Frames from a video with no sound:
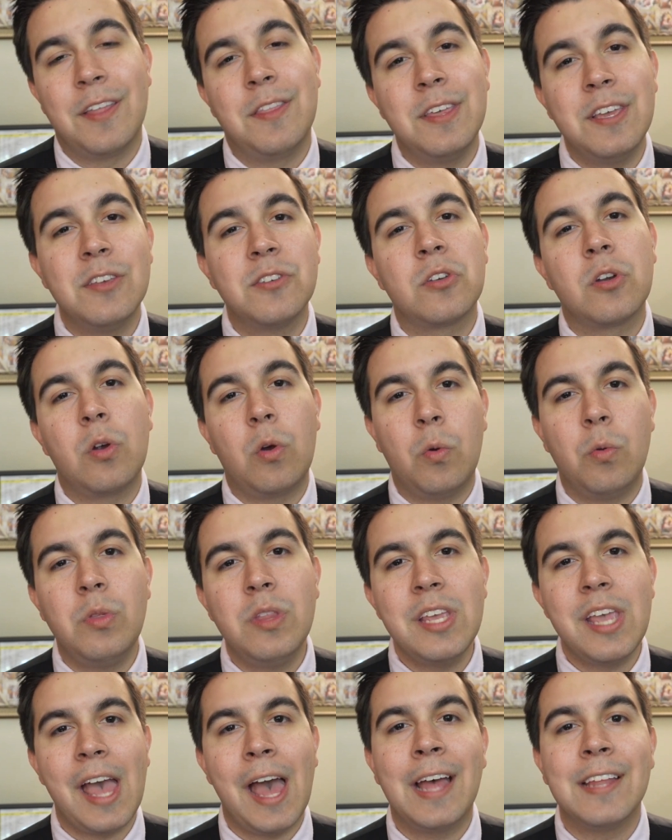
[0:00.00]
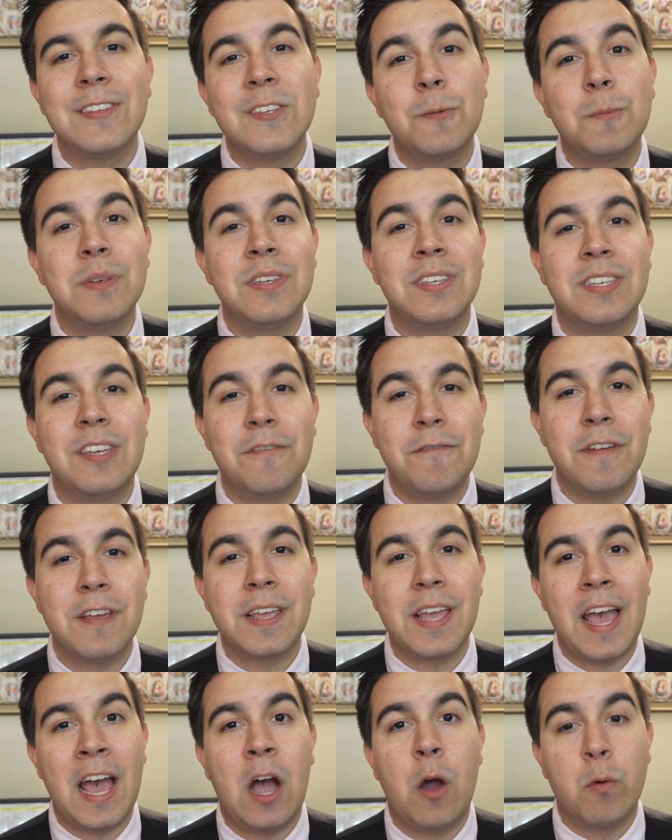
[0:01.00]
Now these are only at
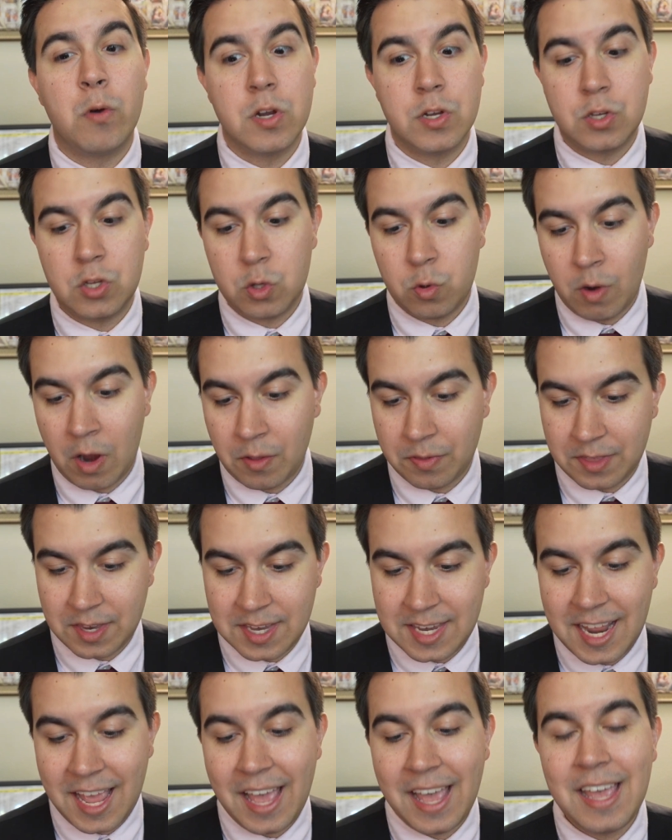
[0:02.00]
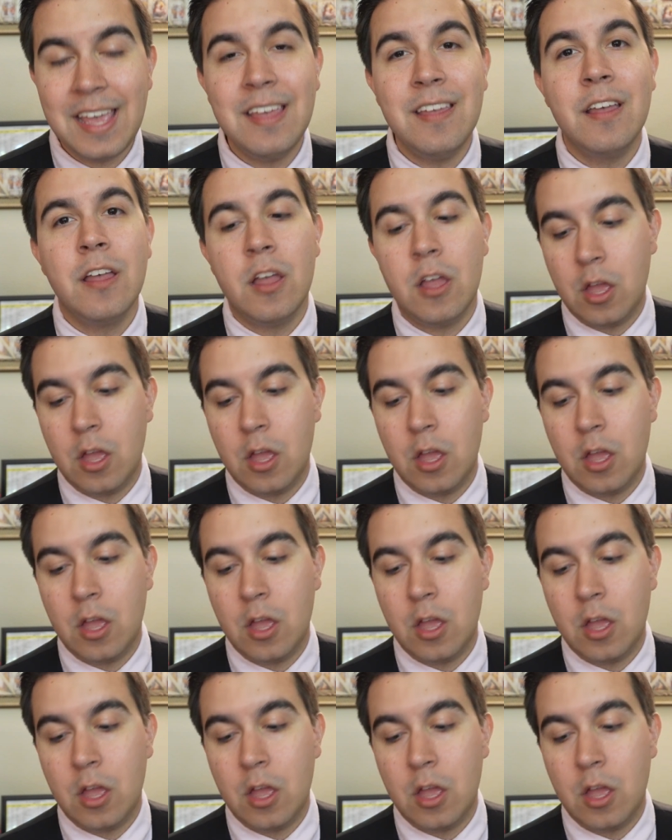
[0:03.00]
specific hours throughout the day,